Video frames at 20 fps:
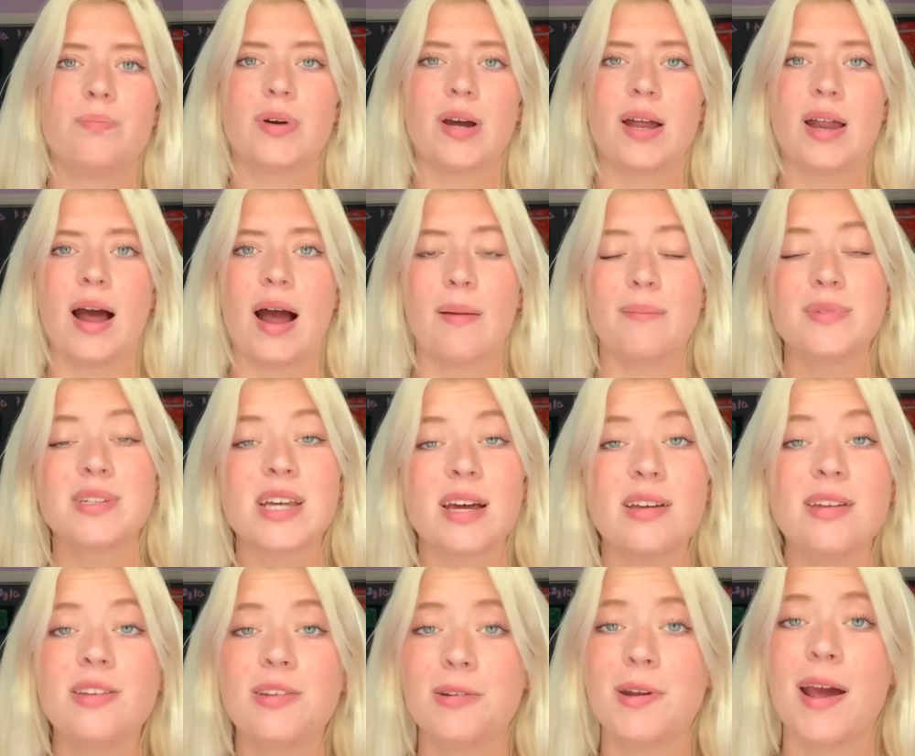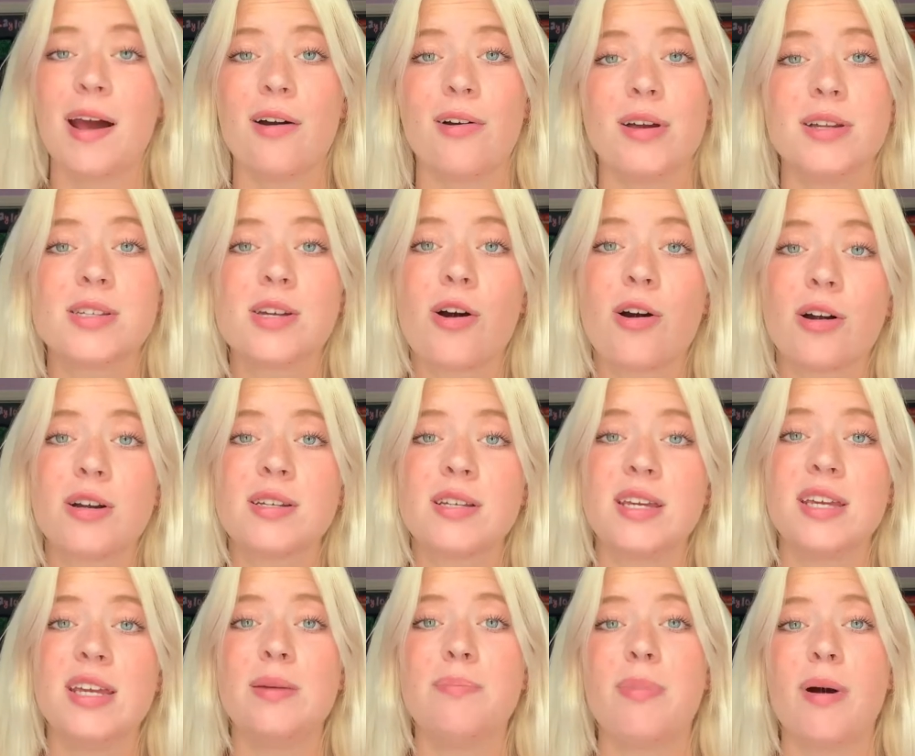But I'm telling you now, it's hard to
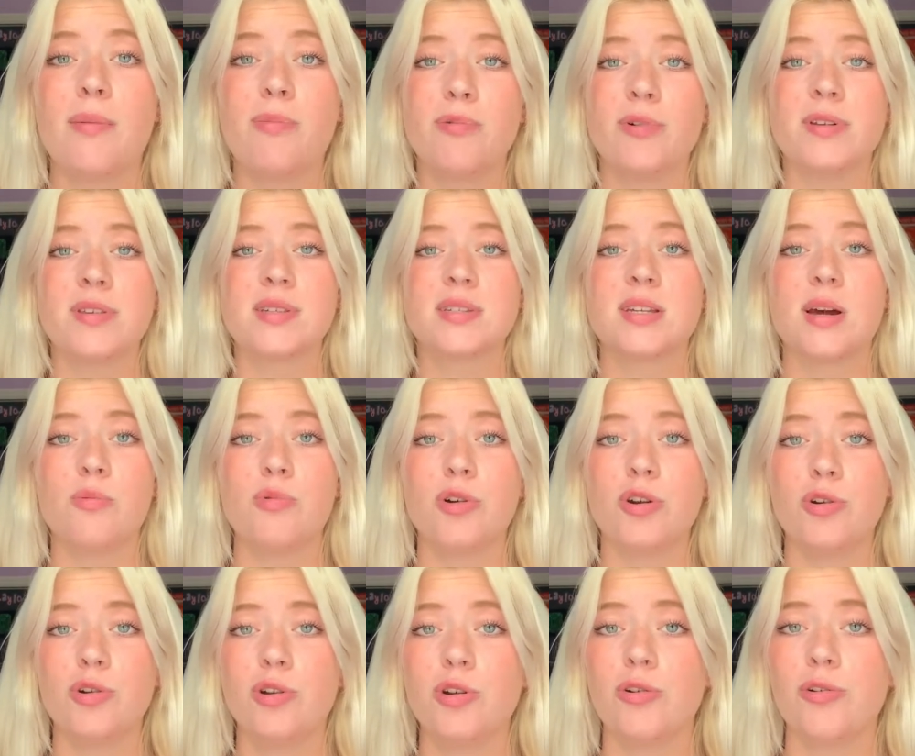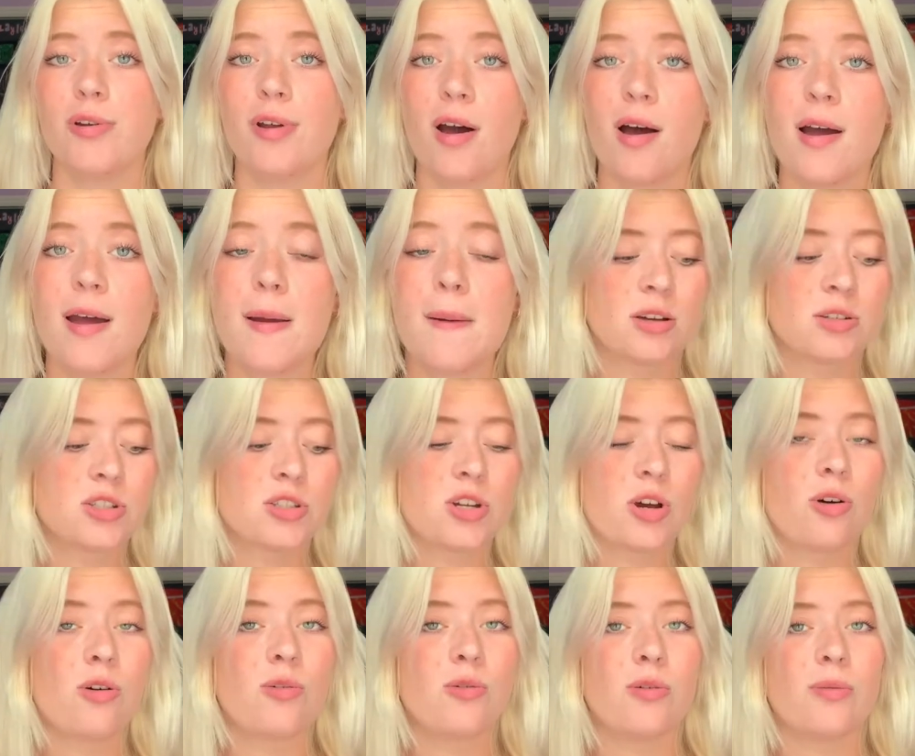keep up with someone who you're not.
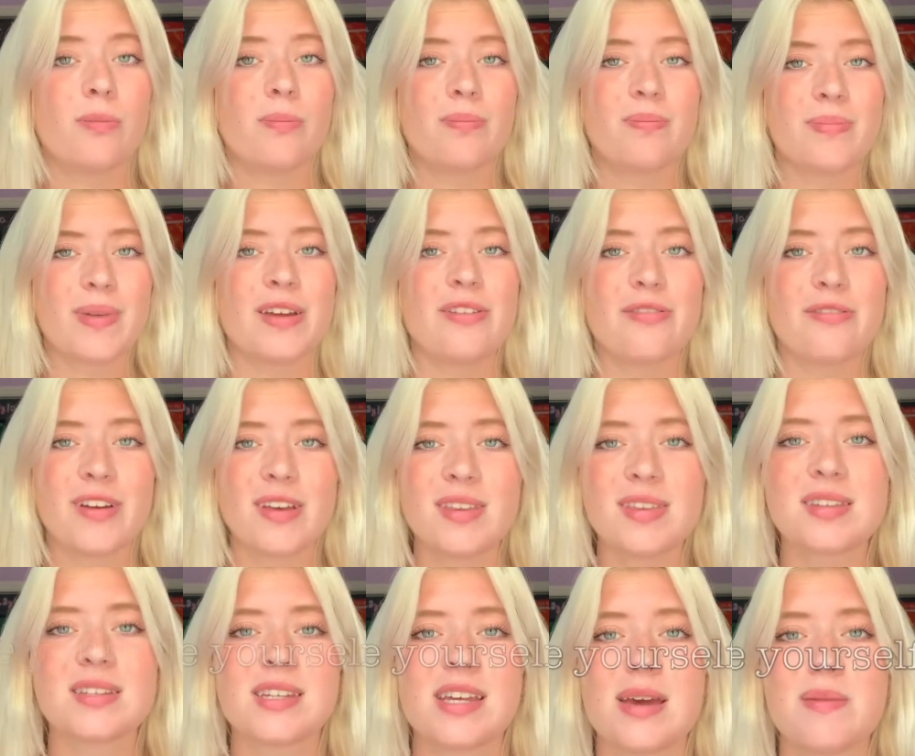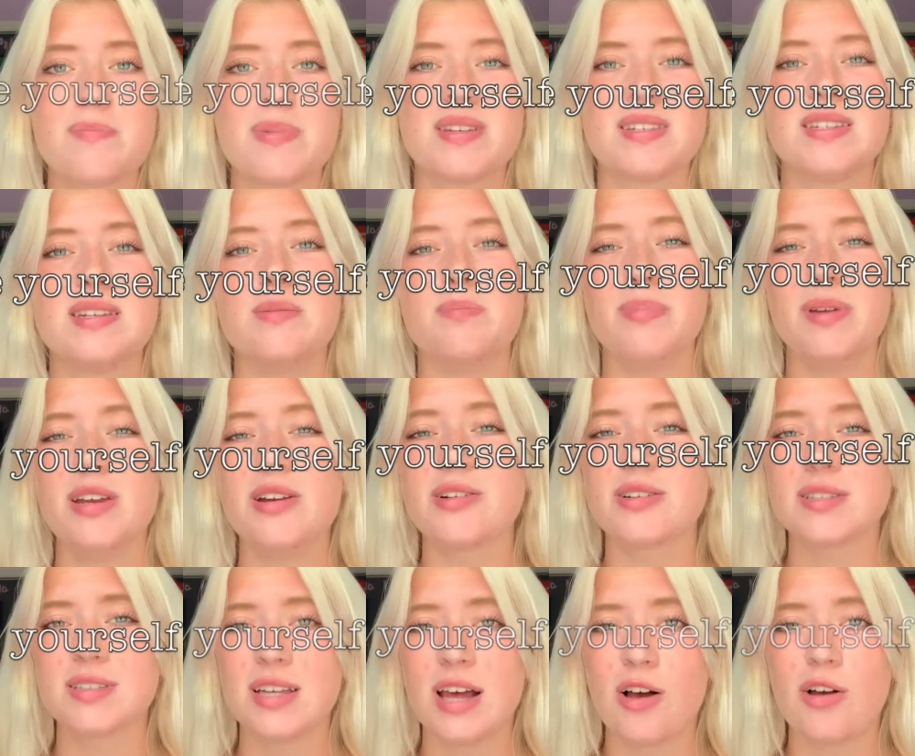So my 5th tip is to be
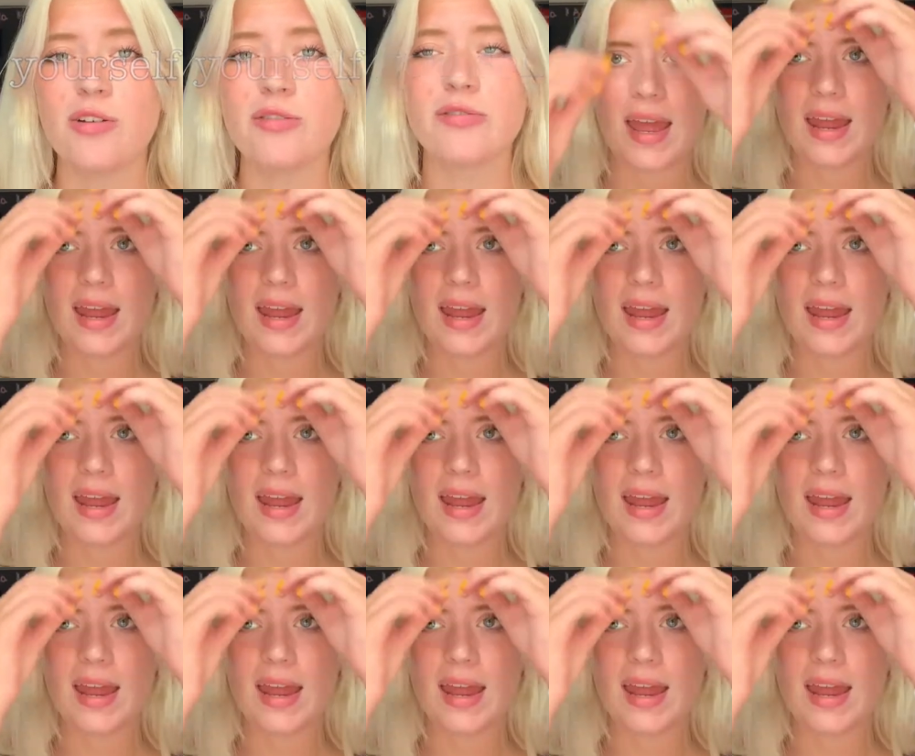yourself,